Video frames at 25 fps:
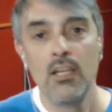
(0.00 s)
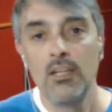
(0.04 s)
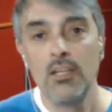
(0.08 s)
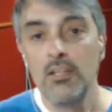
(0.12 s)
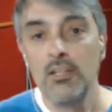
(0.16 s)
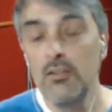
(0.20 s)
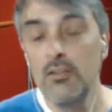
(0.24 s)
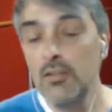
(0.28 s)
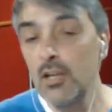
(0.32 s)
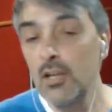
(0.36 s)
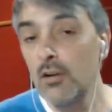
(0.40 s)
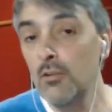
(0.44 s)

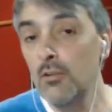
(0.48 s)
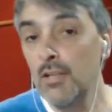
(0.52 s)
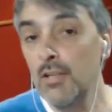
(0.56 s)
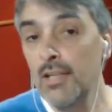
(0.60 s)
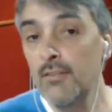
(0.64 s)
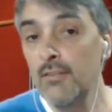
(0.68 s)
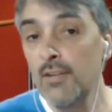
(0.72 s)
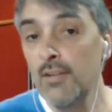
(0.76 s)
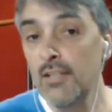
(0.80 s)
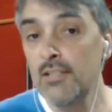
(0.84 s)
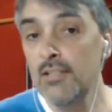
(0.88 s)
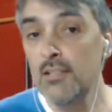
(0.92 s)
you go
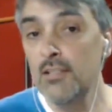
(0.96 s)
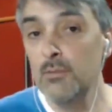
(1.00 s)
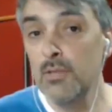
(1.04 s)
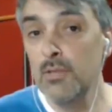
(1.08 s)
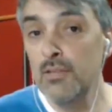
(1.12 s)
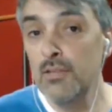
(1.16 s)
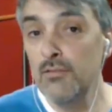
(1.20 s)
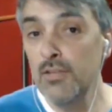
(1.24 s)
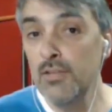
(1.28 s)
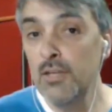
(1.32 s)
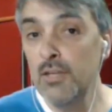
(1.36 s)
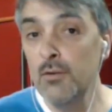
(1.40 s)
leave us a
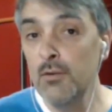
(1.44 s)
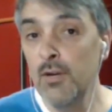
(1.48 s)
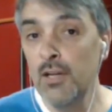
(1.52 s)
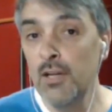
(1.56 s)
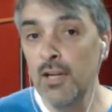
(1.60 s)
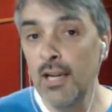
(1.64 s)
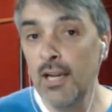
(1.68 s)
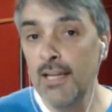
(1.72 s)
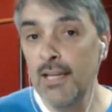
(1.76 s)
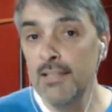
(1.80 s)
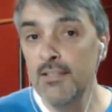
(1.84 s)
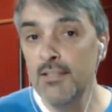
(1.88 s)
review on
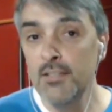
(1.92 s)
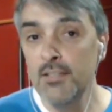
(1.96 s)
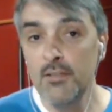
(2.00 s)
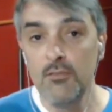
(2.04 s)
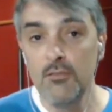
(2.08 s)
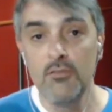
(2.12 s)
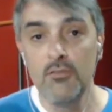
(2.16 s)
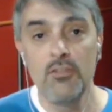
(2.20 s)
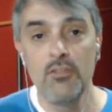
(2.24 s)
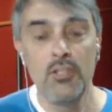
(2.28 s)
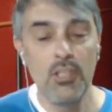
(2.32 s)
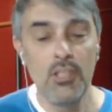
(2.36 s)

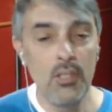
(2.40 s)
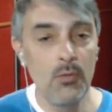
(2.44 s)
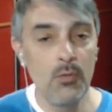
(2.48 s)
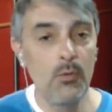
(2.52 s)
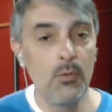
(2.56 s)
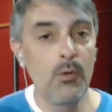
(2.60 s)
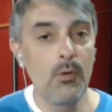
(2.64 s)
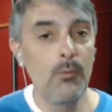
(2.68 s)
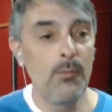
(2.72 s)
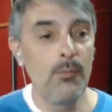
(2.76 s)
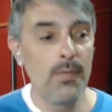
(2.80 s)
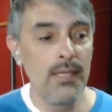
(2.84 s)
iTunes, you
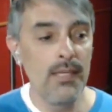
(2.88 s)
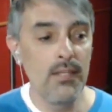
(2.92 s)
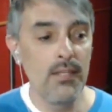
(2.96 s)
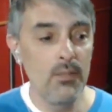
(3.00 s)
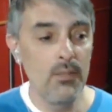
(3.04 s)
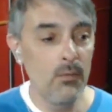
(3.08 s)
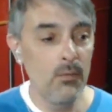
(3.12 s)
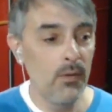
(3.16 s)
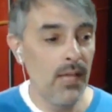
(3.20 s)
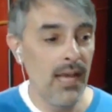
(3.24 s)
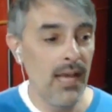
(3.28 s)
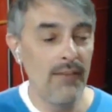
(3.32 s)

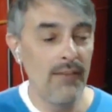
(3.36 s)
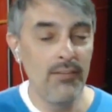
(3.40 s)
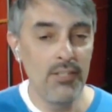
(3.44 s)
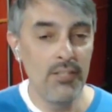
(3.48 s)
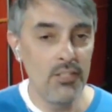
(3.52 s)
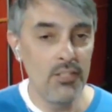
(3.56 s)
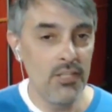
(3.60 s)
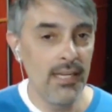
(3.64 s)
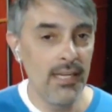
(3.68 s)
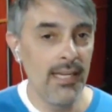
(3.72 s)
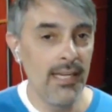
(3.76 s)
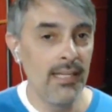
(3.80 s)
will have a
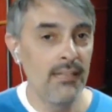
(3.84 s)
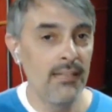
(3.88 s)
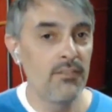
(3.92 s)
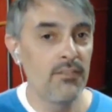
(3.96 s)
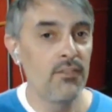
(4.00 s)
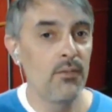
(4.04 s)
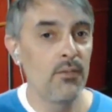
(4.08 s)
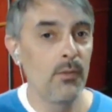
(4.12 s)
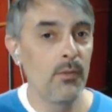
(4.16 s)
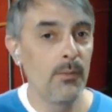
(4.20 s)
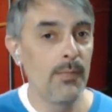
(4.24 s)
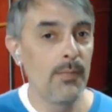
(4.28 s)

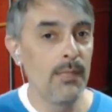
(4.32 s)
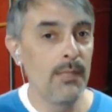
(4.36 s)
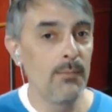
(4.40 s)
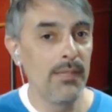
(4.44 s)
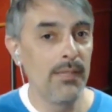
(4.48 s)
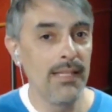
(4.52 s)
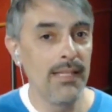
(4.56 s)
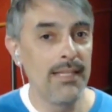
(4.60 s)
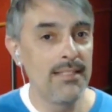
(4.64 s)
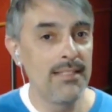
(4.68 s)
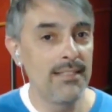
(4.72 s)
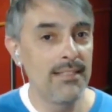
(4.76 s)
chance, you will be
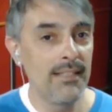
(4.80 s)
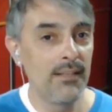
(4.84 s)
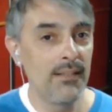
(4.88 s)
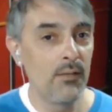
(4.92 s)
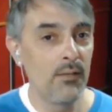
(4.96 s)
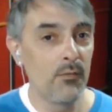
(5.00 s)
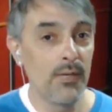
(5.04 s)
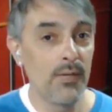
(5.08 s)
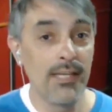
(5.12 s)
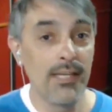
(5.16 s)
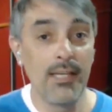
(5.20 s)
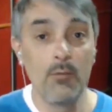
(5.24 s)
placed in
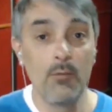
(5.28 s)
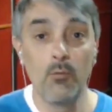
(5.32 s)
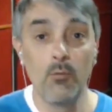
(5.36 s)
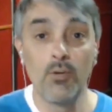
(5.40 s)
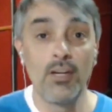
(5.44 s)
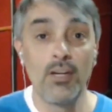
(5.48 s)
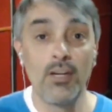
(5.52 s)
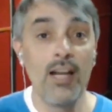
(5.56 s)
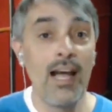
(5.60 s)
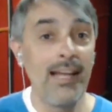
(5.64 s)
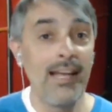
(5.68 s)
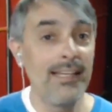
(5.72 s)
the running.
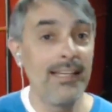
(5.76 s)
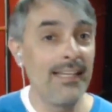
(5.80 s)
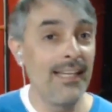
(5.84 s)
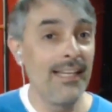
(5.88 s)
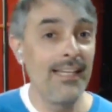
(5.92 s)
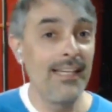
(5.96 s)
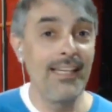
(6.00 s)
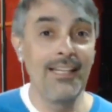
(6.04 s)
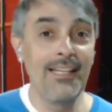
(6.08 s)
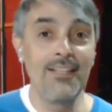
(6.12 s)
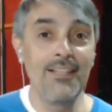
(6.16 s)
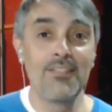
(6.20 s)
We're not
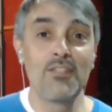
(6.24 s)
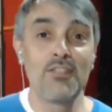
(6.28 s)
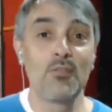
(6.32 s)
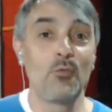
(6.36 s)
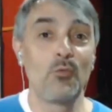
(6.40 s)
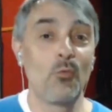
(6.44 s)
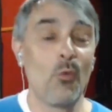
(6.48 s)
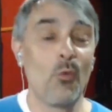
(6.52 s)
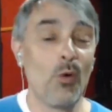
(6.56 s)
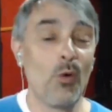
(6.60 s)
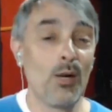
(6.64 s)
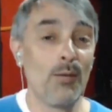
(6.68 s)
getting
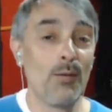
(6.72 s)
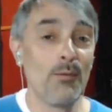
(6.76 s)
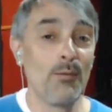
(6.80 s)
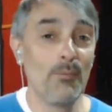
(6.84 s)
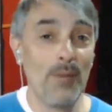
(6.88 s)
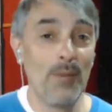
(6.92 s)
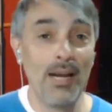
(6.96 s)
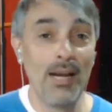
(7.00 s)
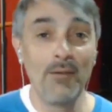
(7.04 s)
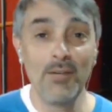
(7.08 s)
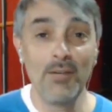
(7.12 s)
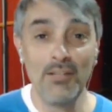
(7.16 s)

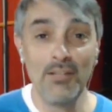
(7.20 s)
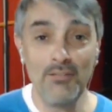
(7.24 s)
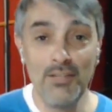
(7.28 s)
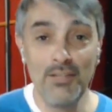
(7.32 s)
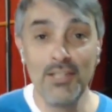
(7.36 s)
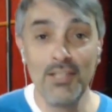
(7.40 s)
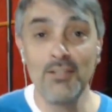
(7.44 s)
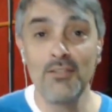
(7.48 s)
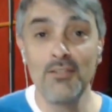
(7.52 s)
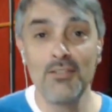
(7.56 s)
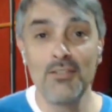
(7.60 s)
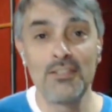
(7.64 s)
swarmed by
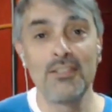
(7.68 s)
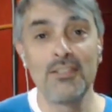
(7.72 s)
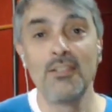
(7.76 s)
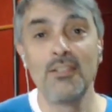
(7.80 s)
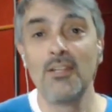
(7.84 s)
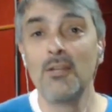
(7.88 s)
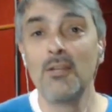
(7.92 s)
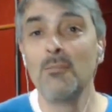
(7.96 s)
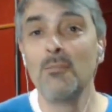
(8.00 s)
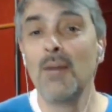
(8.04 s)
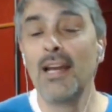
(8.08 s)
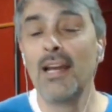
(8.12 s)
reviews, so
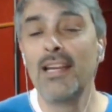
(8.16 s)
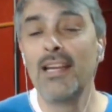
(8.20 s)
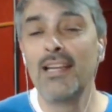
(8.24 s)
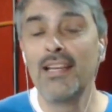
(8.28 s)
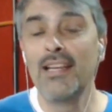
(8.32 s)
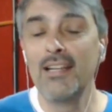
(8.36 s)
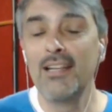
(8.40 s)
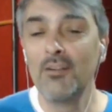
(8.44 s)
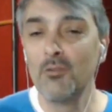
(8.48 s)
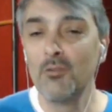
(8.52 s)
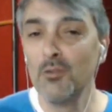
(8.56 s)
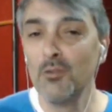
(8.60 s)
you might
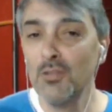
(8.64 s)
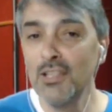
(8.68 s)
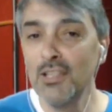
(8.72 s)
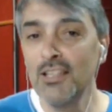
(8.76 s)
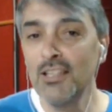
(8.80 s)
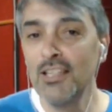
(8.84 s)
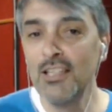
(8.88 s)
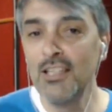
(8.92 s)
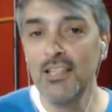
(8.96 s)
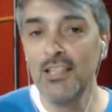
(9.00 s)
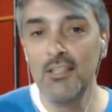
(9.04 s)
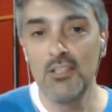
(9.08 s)
get a
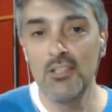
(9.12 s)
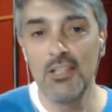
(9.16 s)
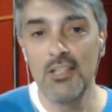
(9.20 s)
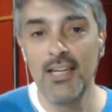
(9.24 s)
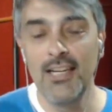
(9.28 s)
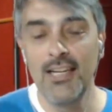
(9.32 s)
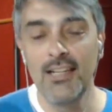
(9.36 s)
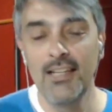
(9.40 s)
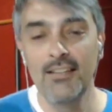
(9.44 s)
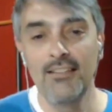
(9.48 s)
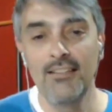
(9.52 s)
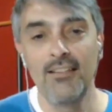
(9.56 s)
really good
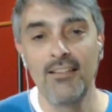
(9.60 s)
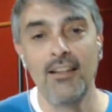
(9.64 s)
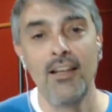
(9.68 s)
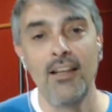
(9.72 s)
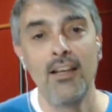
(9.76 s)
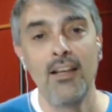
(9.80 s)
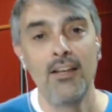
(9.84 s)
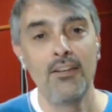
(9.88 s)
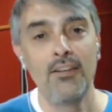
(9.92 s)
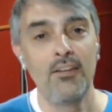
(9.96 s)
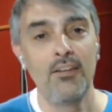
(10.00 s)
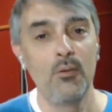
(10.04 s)
chance
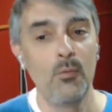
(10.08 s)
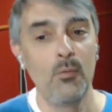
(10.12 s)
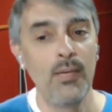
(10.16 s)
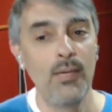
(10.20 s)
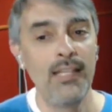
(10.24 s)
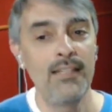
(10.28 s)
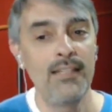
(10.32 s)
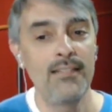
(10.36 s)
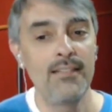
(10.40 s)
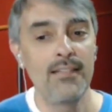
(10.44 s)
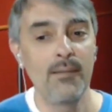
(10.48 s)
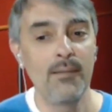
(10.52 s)
to
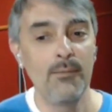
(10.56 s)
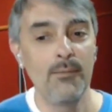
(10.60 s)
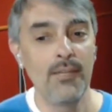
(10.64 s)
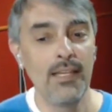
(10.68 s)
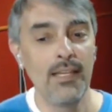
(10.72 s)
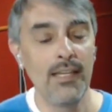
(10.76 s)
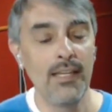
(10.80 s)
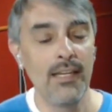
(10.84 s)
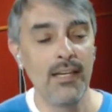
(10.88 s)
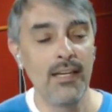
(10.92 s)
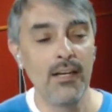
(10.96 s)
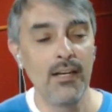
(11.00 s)
win
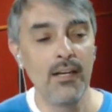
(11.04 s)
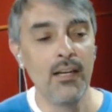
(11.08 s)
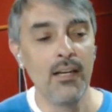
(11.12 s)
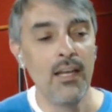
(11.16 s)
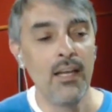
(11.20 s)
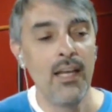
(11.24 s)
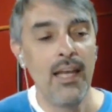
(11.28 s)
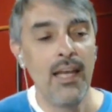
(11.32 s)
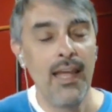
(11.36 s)
something here.